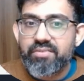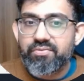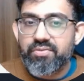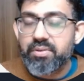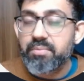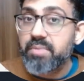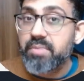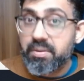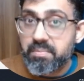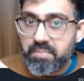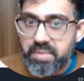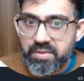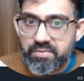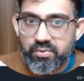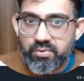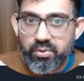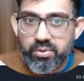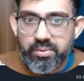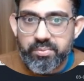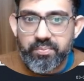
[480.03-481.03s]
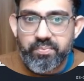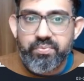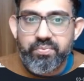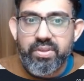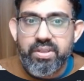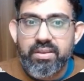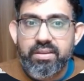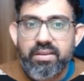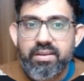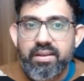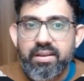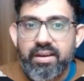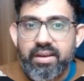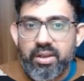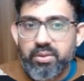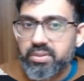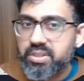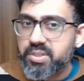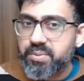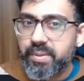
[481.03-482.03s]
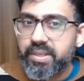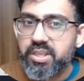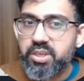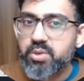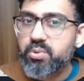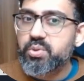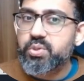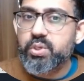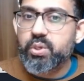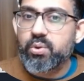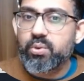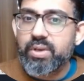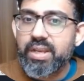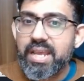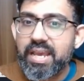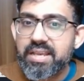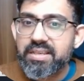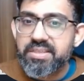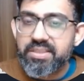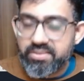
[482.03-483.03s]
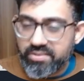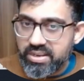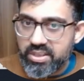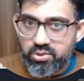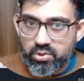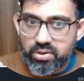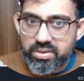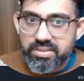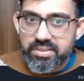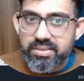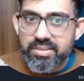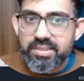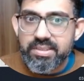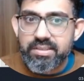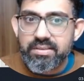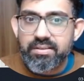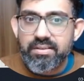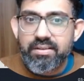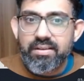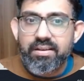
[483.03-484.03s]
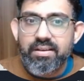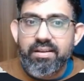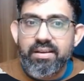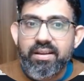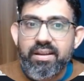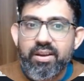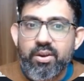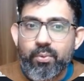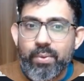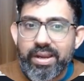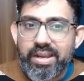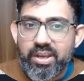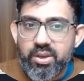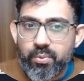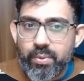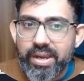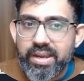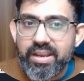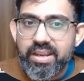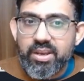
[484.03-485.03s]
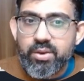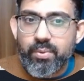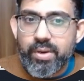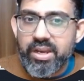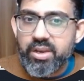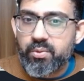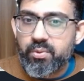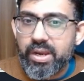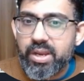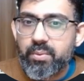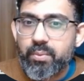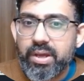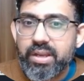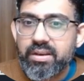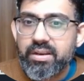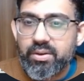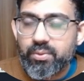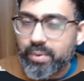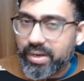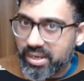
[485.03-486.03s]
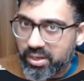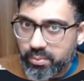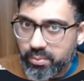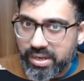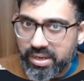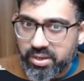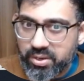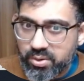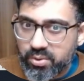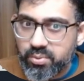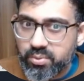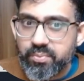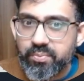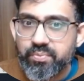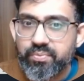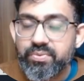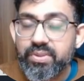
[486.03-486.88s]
from B4. Now this way the user only has three choices: 2020, 2021, 2022.